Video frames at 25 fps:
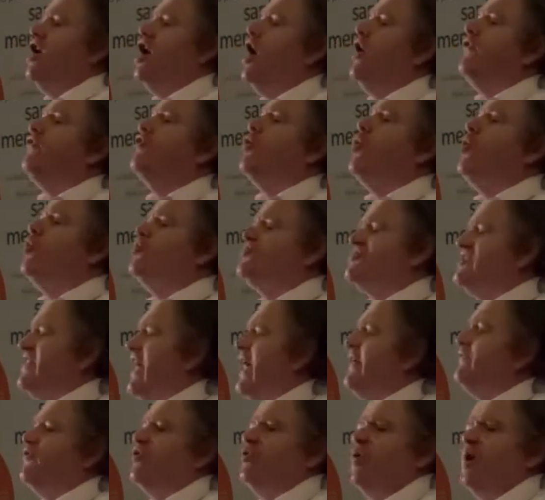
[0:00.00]
Of course,
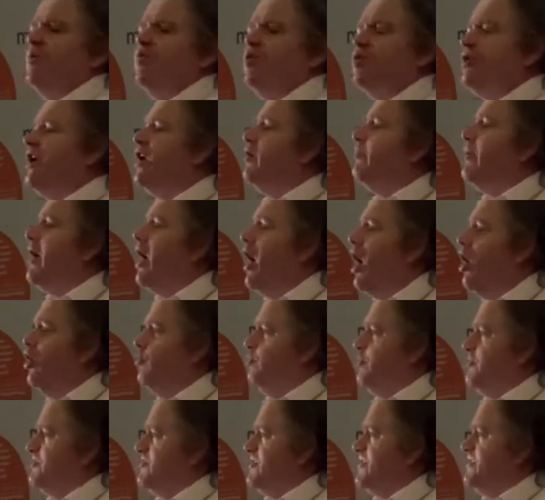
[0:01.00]
everyone will know about
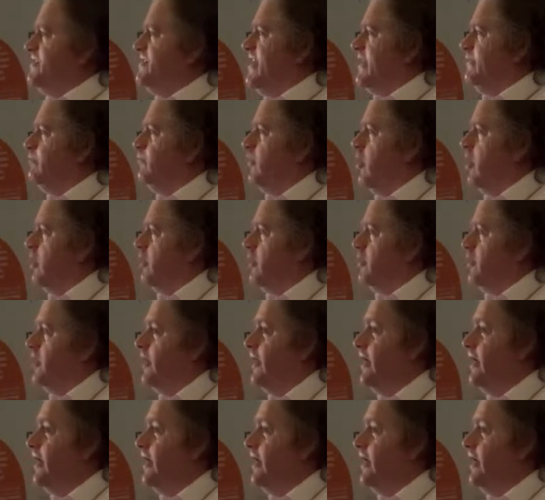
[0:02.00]
Opus in Denmark.